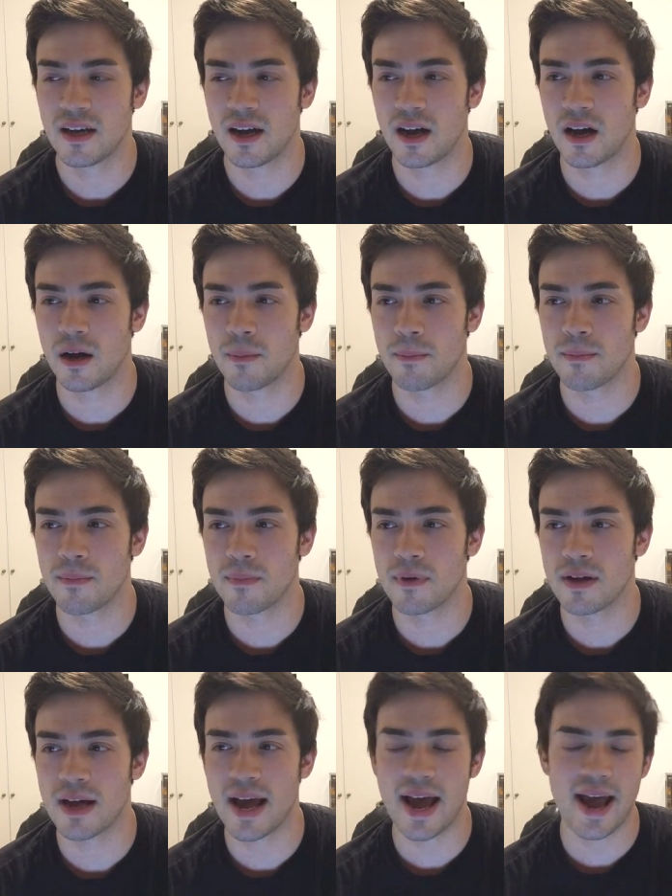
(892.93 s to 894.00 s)
um,
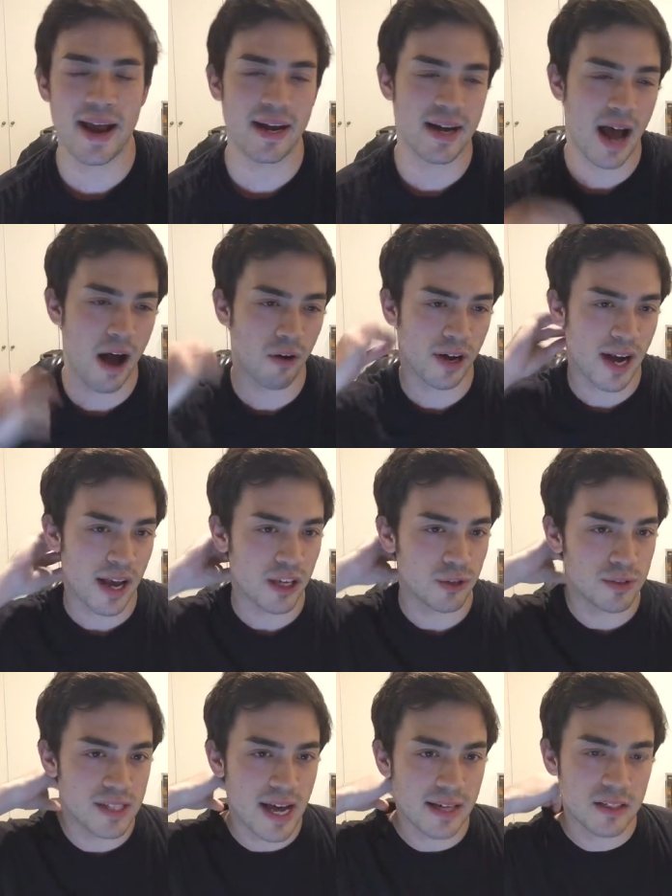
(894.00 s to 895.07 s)
and how can I
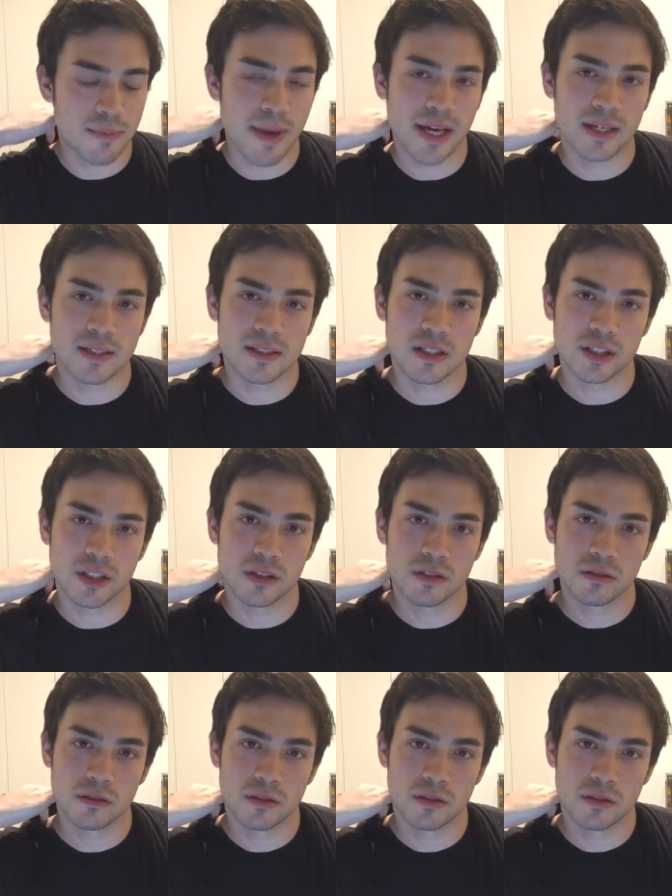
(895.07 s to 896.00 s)
use that to make a decision?